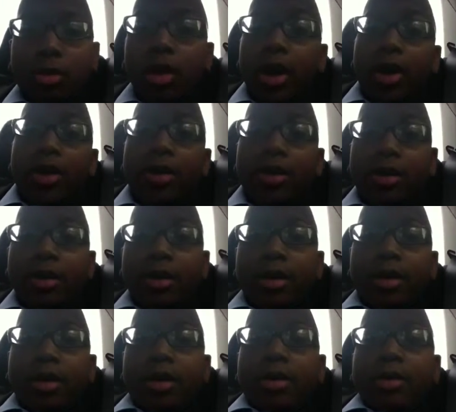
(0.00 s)
choir,
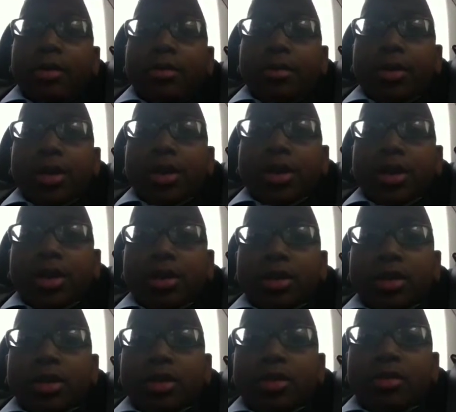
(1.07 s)
which
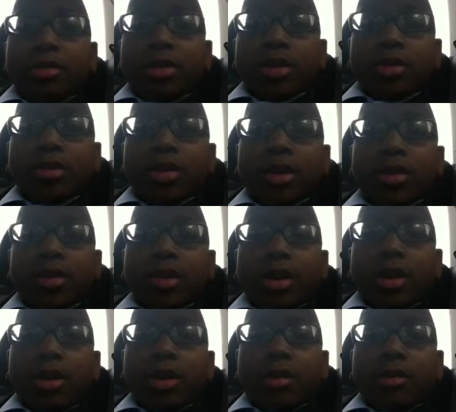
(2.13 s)
is
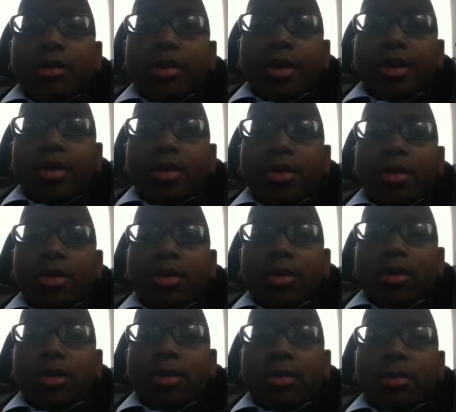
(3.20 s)
very, very
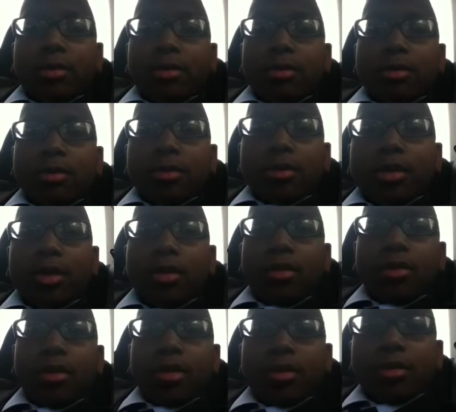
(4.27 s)
cool.
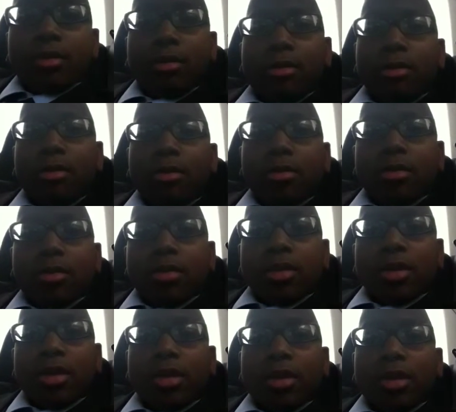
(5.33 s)
And
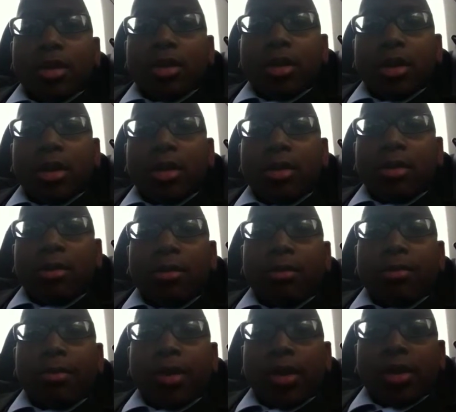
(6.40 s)
see y'all later.
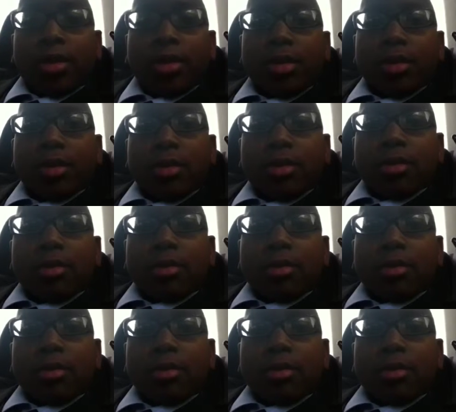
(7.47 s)
Peace.